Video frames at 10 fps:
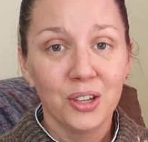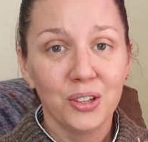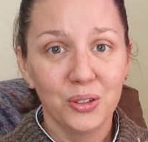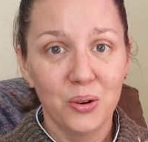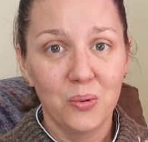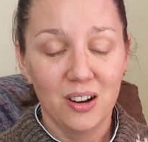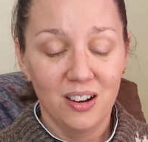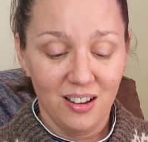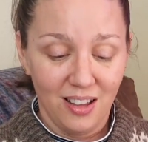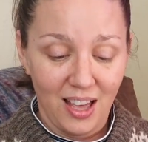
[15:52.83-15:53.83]
you know
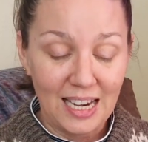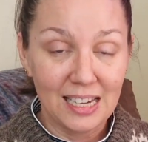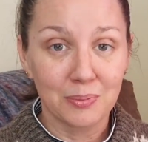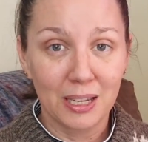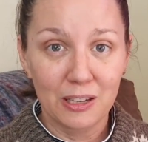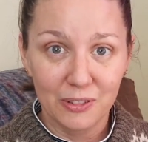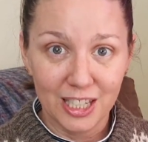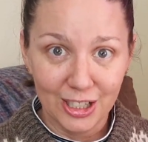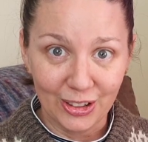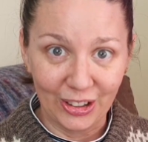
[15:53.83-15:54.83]
what? I need to make a
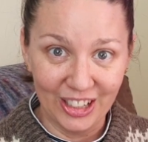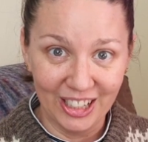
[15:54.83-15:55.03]
video.